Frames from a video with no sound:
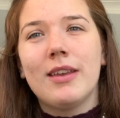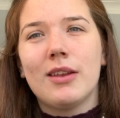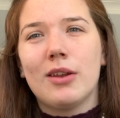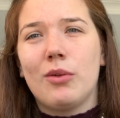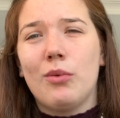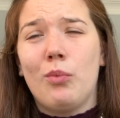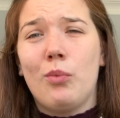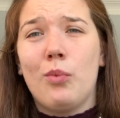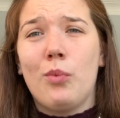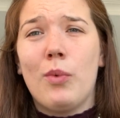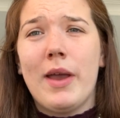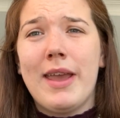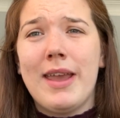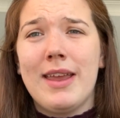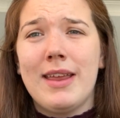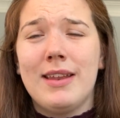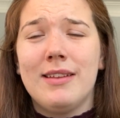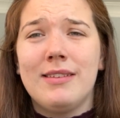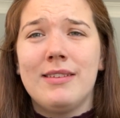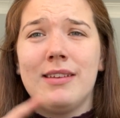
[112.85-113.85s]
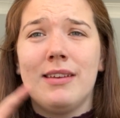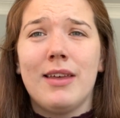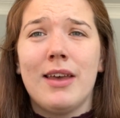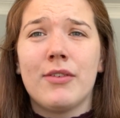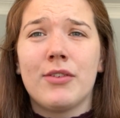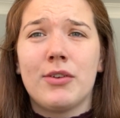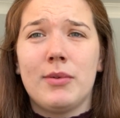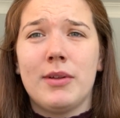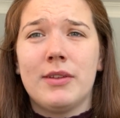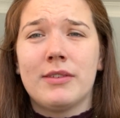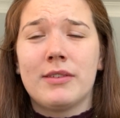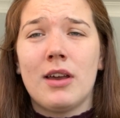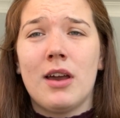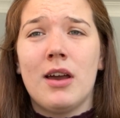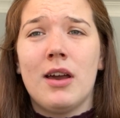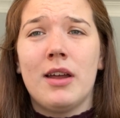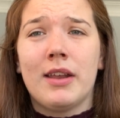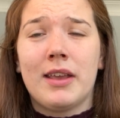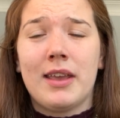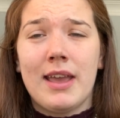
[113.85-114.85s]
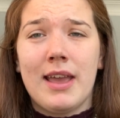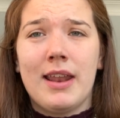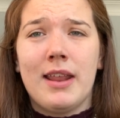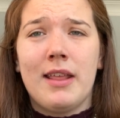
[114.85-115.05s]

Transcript: it'll wait until everyone's gone again